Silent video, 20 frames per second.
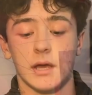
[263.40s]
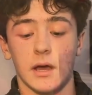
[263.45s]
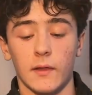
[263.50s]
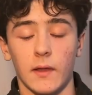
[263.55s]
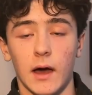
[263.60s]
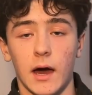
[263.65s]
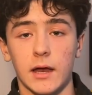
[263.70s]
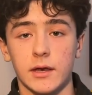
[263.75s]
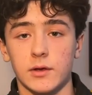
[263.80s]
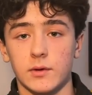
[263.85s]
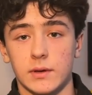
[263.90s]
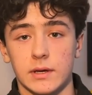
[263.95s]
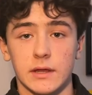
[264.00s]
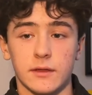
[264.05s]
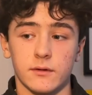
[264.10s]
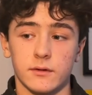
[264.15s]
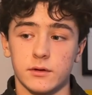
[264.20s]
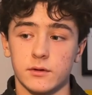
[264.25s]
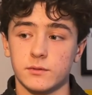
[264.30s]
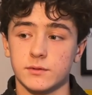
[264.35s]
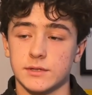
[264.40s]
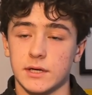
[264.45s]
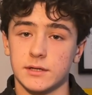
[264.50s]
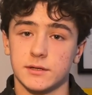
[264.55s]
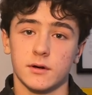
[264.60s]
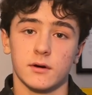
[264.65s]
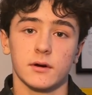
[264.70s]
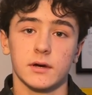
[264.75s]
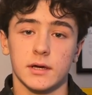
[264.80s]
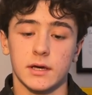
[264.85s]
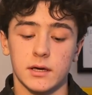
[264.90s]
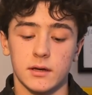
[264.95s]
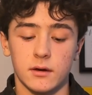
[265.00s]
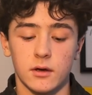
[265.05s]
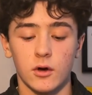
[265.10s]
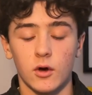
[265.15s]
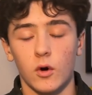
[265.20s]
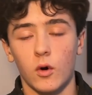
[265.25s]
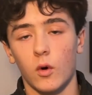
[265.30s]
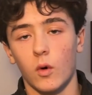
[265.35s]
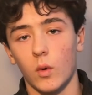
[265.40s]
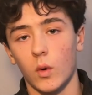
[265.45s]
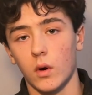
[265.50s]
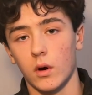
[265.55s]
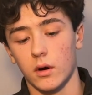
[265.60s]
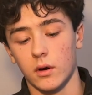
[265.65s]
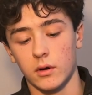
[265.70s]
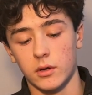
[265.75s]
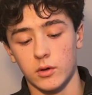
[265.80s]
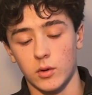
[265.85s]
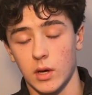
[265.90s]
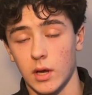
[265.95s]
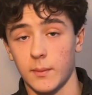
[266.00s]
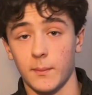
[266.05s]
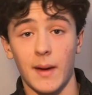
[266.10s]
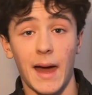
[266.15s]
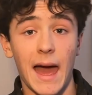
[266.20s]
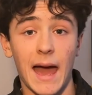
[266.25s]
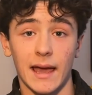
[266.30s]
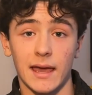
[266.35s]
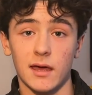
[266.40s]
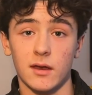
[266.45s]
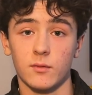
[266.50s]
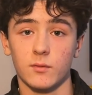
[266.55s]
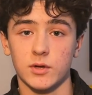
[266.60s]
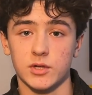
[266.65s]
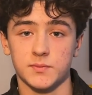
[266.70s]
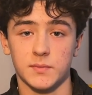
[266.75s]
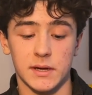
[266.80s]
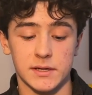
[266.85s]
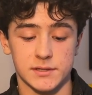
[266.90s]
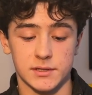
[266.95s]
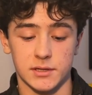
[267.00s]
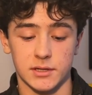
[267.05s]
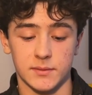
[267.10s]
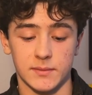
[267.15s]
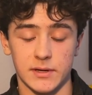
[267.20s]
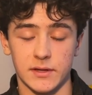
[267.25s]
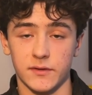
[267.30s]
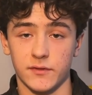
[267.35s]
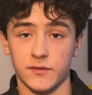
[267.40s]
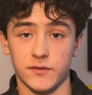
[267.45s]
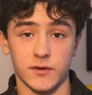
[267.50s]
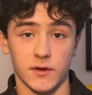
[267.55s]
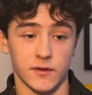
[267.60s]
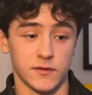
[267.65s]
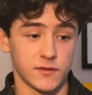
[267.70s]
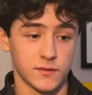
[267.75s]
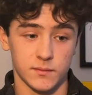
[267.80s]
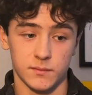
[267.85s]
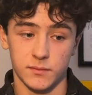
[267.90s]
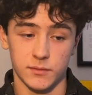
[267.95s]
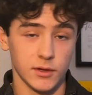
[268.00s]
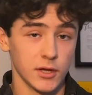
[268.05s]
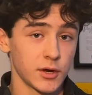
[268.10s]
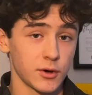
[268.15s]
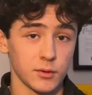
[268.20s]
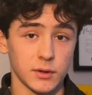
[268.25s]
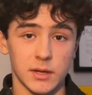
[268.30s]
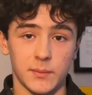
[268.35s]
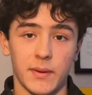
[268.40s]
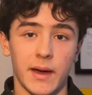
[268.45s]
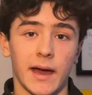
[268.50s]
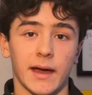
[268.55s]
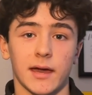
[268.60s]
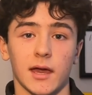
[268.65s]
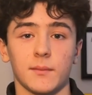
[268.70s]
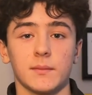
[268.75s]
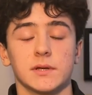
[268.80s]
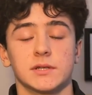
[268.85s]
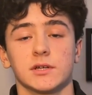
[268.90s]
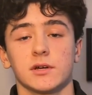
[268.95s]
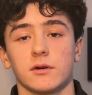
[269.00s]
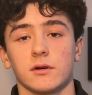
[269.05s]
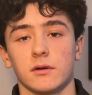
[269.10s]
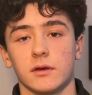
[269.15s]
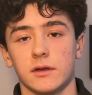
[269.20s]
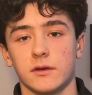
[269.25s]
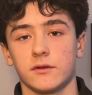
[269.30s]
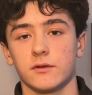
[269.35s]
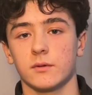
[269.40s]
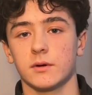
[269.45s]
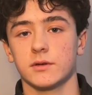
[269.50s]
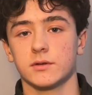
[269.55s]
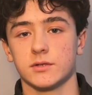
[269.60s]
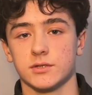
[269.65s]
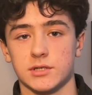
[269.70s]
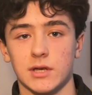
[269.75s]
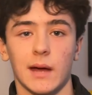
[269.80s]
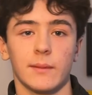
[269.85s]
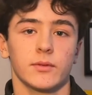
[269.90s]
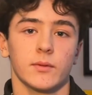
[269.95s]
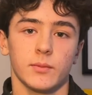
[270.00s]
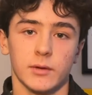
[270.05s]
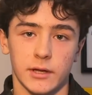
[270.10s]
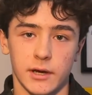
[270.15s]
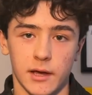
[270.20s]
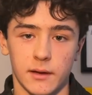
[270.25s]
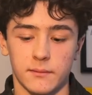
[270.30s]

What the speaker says: a lot, you can either use a tourniquet or you can pack it, which basically means just literally packing material into it to stop the bleeding.